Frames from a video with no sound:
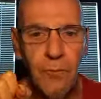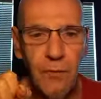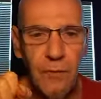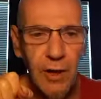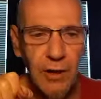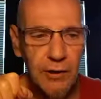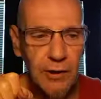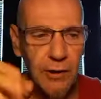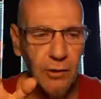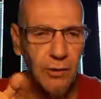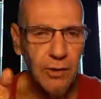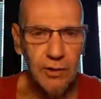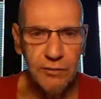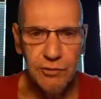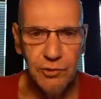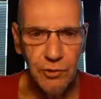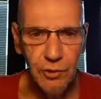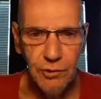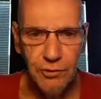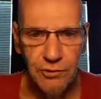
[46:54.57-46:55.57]
And they don't have
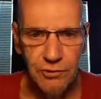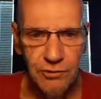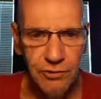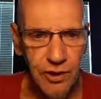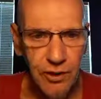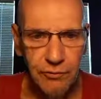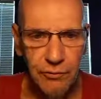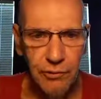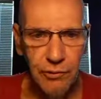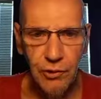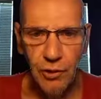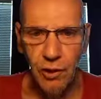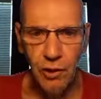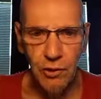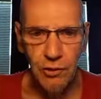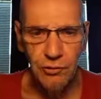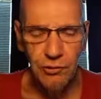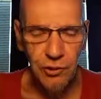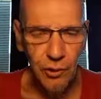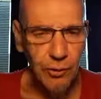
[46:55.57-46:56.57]
drug sniffer
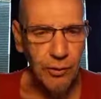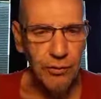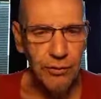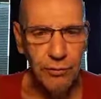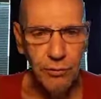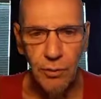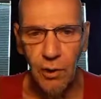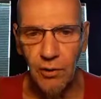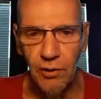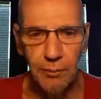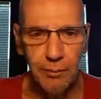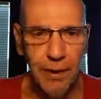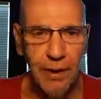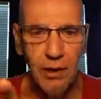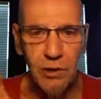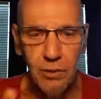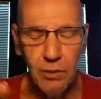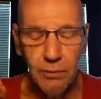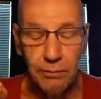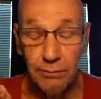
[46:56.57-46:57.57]
dogs going through all the
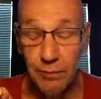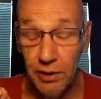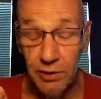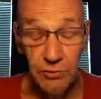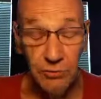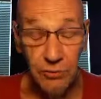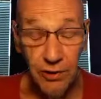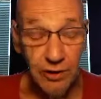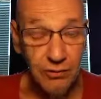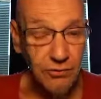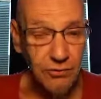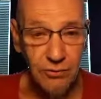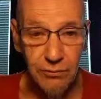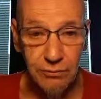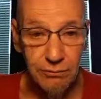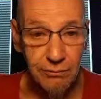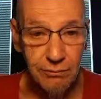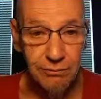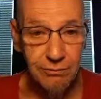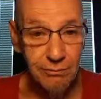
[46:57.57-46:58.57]
mail, because there's
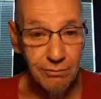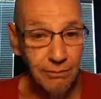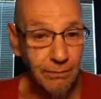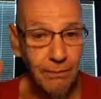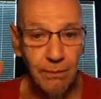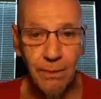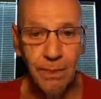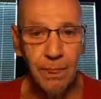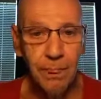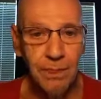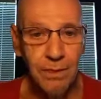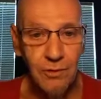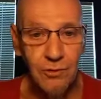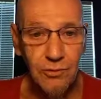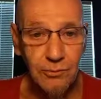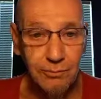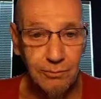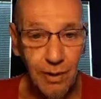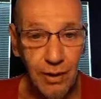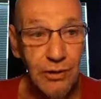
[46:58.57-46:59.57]

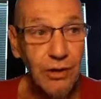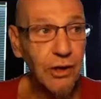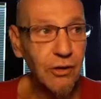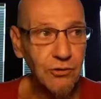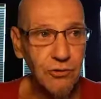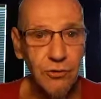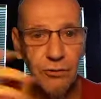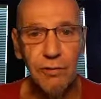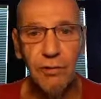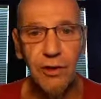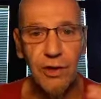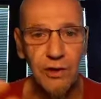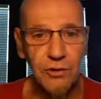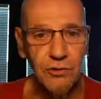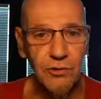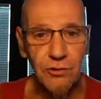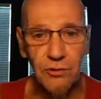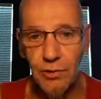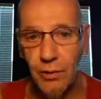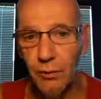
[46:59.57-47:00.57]
millions of
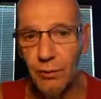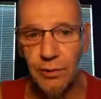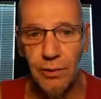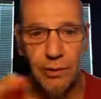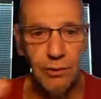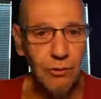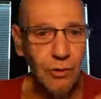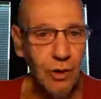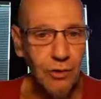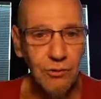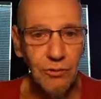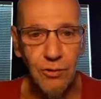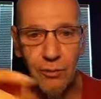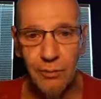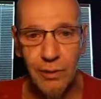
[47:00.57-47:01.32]
things going across the